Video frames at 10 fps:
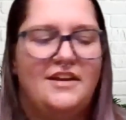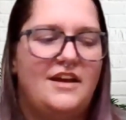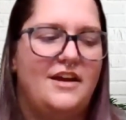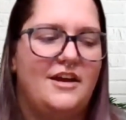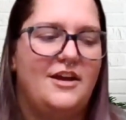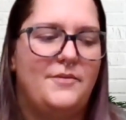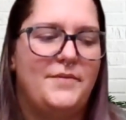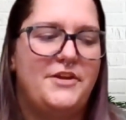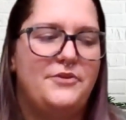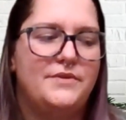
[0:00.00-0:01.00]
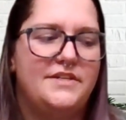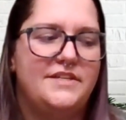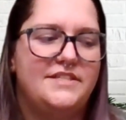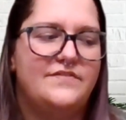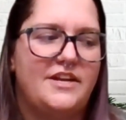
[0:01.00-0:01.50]
And
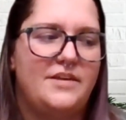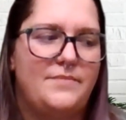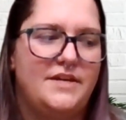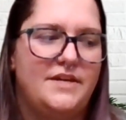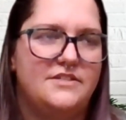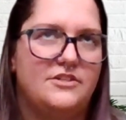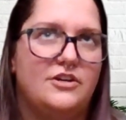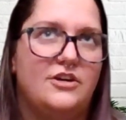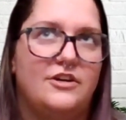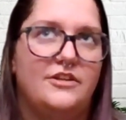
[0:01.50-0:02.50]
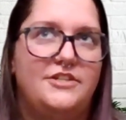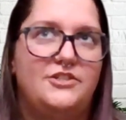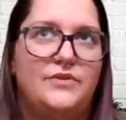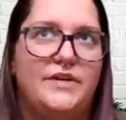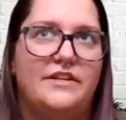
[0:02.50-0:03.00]
it's funny because they're currently
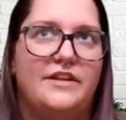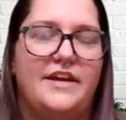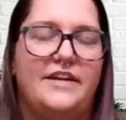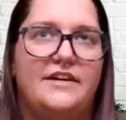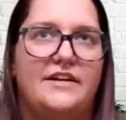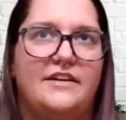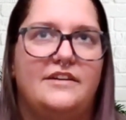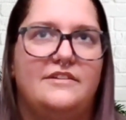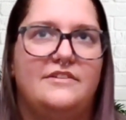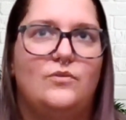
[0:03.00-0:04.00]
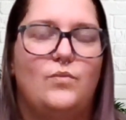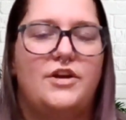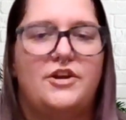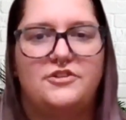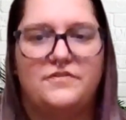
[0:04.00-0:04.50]
doing like a
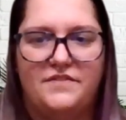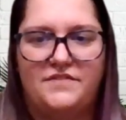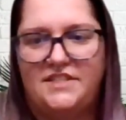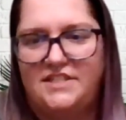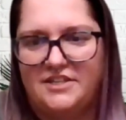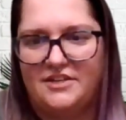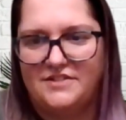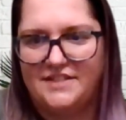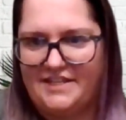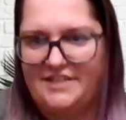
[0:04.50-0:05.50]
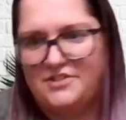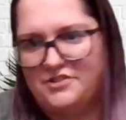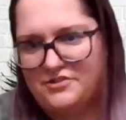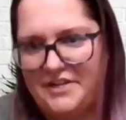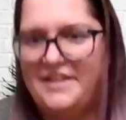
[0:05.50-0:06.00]
150 years like
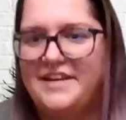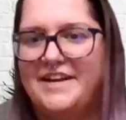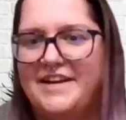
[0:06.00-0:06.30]
history thing,